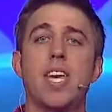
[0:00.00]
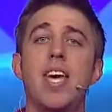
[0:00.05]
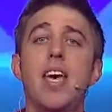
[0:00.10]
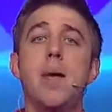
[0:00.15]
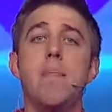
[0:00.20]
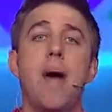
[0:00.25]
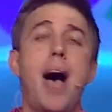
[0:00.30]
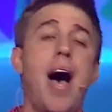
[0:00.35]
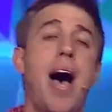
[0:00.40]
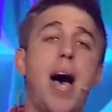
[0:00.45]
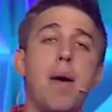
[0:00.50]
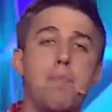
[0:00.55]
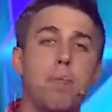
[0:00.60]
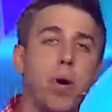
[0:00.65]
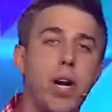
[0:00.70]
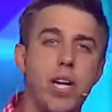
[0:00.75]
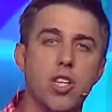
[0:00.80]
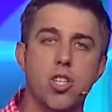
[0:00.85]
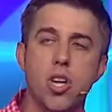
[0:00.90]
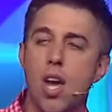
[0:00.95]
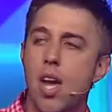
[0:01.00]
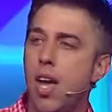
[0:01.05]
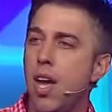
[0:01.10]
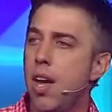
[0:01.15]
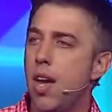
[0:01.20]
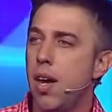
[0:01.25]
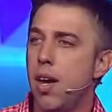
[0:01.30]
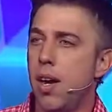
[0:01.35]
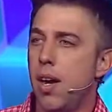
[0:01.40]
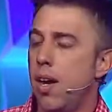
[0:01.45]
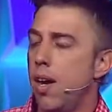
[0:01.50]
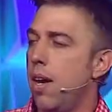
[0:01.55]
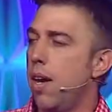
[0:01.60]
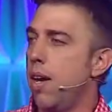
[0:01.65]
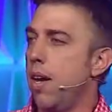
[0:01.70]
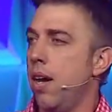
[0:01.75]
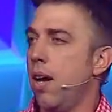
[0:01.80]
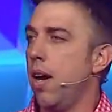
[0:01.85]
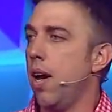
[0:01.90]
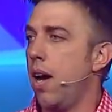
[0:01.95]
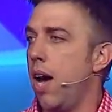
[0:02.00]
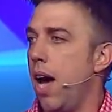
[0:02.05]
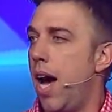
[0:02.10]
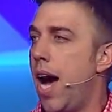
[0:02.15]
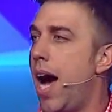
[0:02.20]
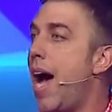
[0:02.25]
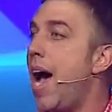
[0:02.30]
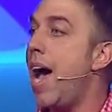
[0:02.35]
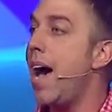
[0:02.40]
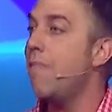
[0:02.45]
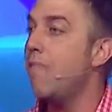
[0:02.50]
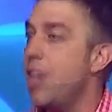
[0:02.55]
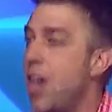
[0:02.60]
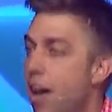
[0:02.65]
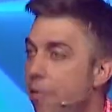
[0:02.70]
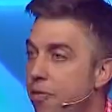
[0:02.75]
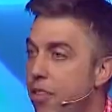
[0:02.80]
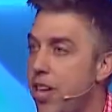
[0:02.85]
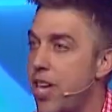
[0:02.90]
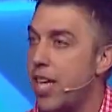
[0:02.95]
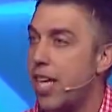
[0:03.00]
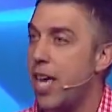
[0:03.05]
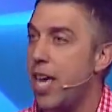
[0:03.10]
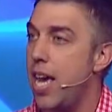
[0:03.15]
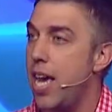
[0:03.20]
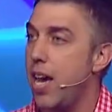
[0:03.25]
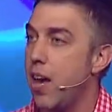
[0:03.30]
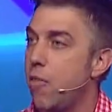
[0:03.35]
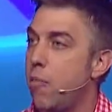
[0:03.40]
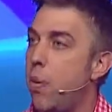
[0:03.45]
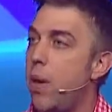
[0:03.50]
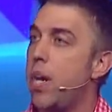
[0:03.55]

him I preach. I have nothing to give,